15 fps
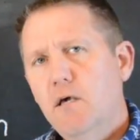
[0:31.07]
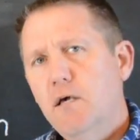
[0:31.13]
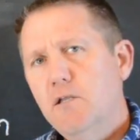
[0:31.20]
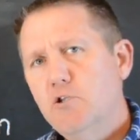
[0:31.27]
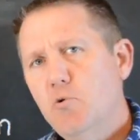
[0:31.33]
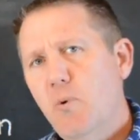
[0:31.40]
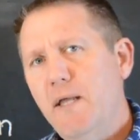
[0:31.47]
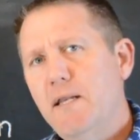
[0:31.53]

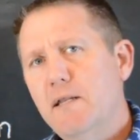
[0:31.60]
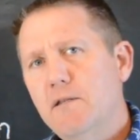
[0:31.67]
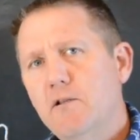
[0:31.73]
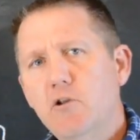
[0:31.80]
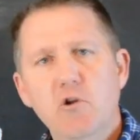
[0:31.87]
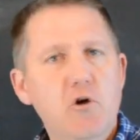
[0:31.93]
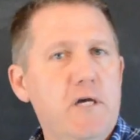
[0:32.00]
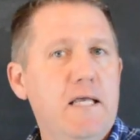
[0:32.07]
It's a way to
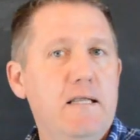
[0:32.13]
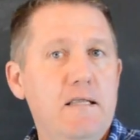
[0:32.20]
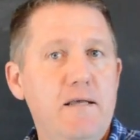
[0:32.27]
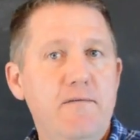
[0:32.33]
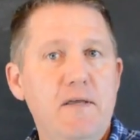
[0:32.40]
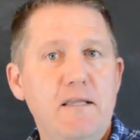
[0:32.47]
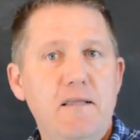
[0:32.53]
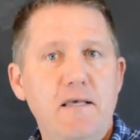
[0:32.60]
look at
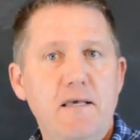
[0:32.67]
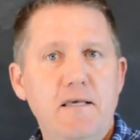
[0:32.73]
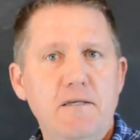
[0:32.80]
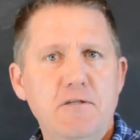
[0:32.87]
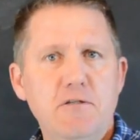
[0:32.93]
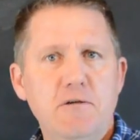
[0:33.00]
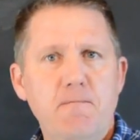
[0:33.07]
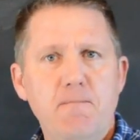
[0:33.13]
living
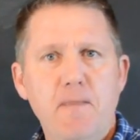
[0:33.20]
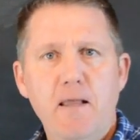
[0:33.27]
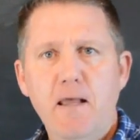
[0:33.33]
things